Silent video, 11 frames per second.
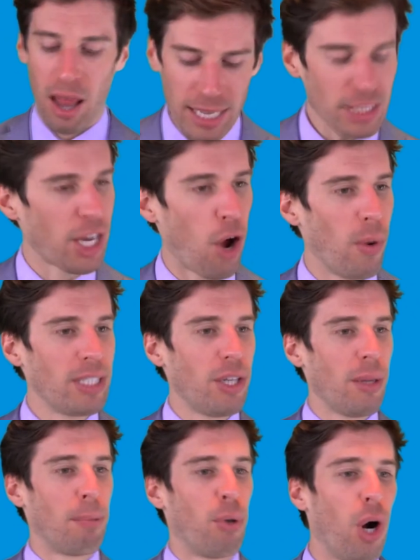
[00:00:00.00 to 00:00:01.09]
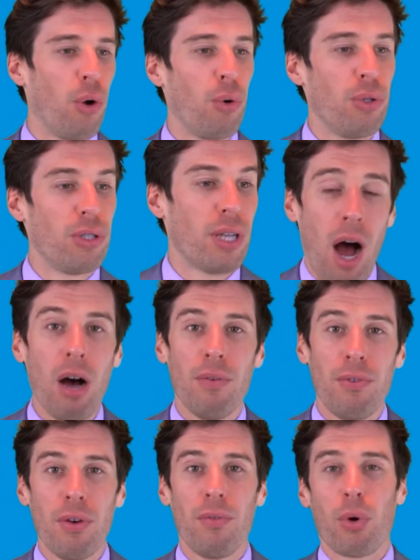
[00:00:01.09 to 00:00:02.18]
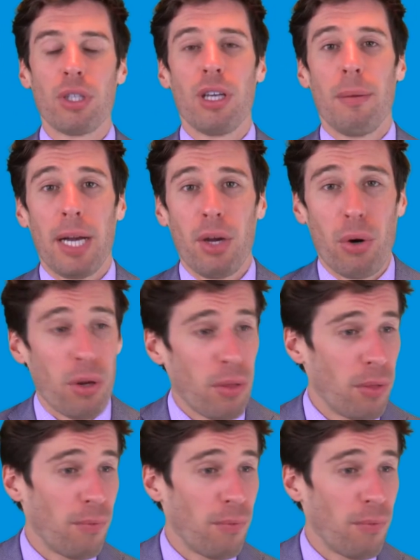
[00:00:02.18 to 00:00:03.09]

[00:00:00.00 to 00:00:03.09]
Let's go into the pros of for sale by owner.